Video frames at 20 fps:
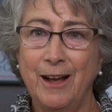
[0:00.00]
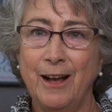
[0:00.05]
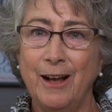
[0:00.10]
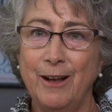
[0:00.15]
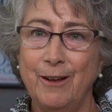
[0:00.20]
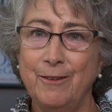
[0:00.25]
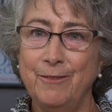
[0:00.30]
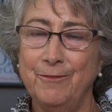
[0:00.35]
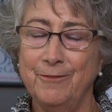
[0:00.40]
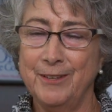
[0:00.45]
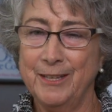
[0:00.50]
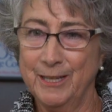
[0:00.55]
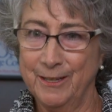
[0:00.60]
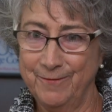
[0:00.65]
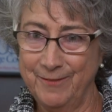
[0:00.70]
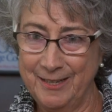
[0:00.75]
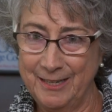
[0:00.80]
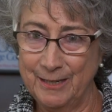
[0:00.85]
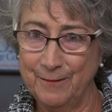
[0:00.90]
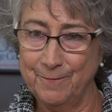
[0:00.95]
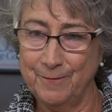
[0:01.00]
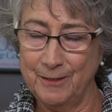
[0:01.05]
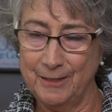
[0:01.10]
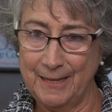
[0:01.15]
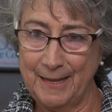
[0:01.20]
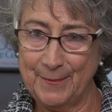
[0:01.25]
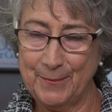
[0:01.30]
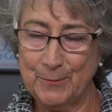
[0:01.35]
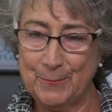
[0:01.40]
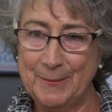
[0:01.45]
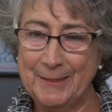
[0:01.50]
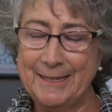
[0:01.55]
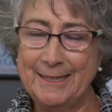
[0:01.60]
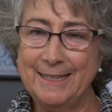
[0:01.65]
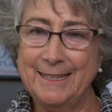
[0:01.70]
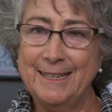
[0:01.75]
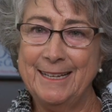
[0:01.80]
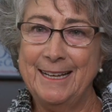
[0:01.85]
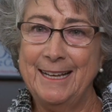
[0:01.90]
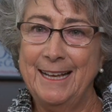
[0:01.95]
of giving and philanthropy.
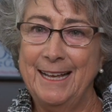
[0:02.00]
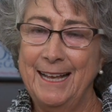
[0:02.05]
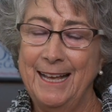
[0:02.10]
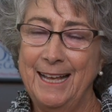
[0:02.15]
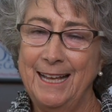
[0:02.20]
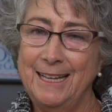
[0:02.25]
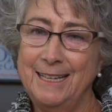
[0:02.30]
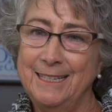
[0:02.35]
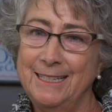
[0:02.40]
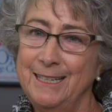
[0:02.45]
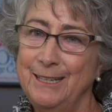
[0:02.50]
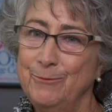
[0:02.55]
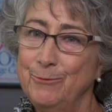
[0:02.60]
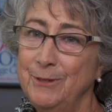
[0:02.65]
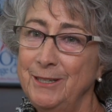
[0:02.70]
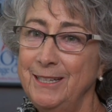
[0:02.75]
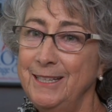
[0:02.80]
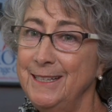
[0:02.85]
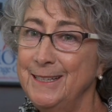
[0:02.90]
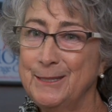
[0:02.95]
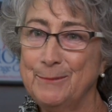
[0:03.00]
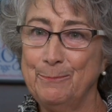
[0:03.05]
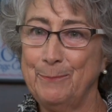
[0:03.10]
And it really is